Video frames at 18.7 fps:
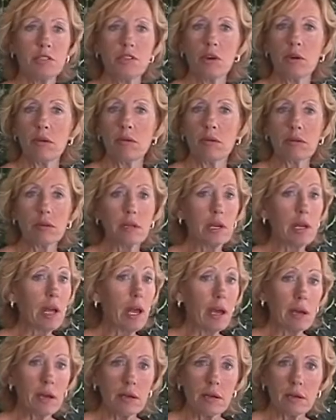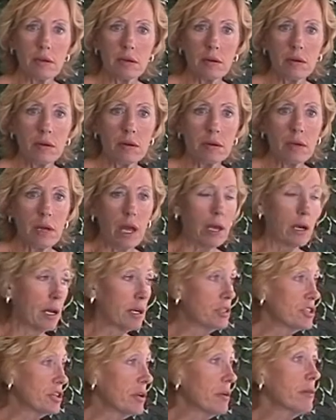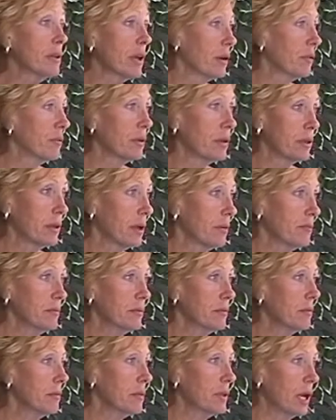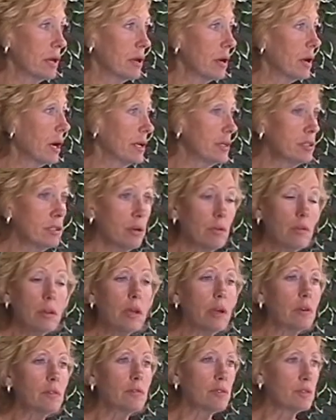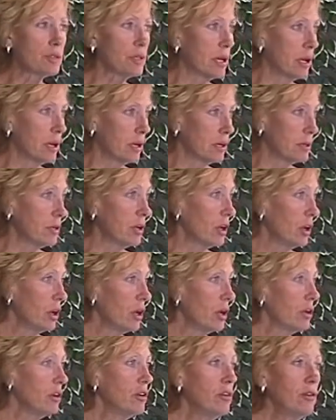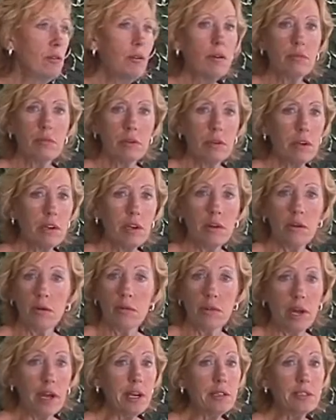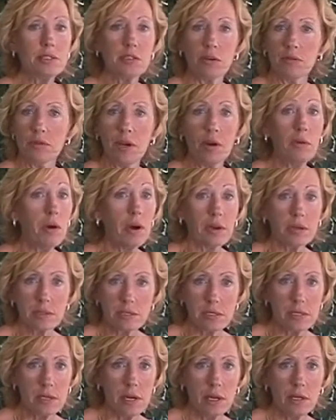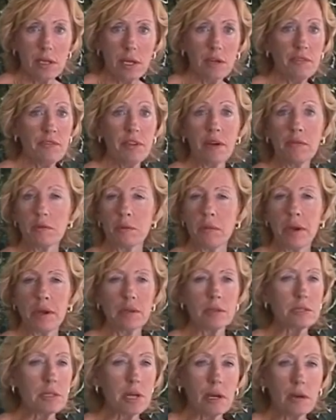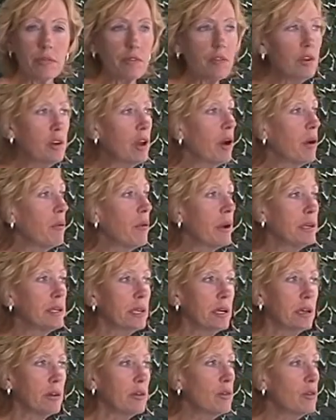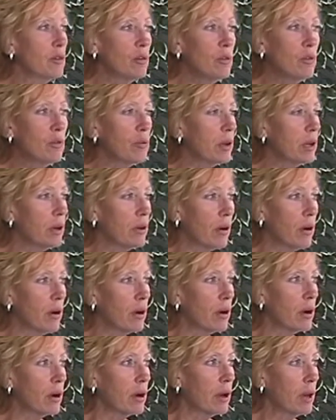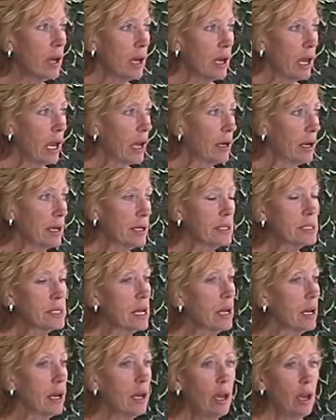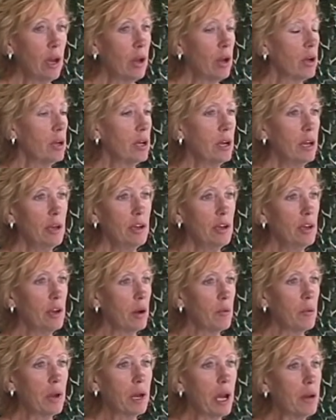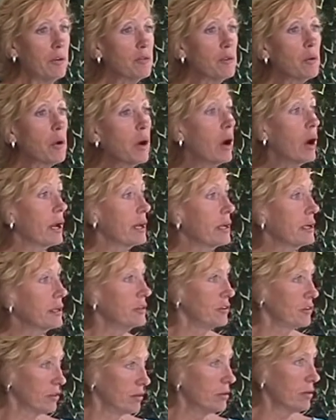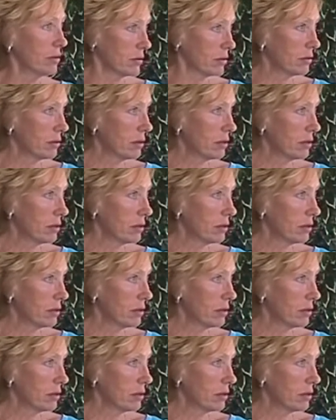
totally get it. And I share that with them, that I totally understand. They don't know us. They've never met us. They have no idea who we are. And I say, whatever I can do,